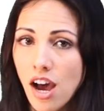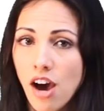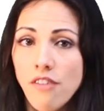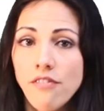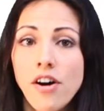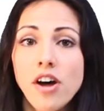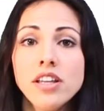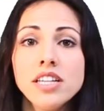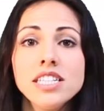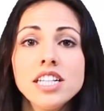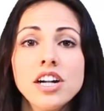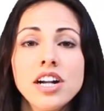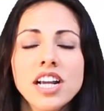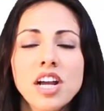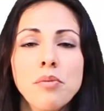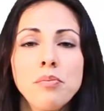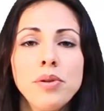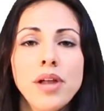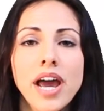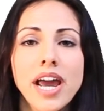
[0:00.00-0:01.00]
Voluntary
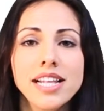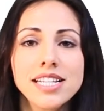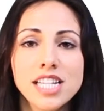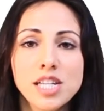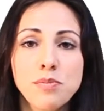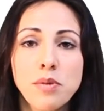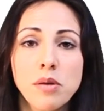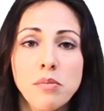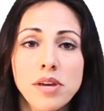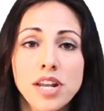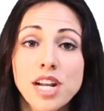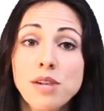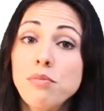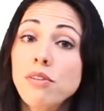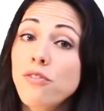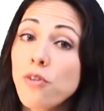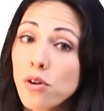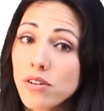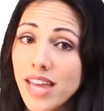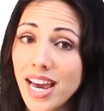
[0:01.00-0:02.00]
compliance is permitted
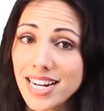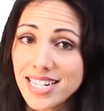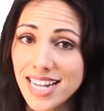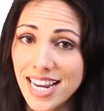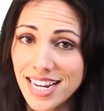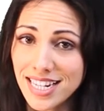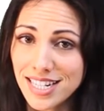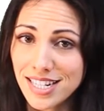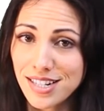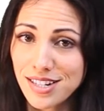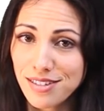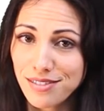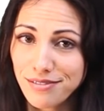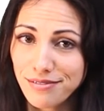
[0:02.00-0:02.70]
before that date.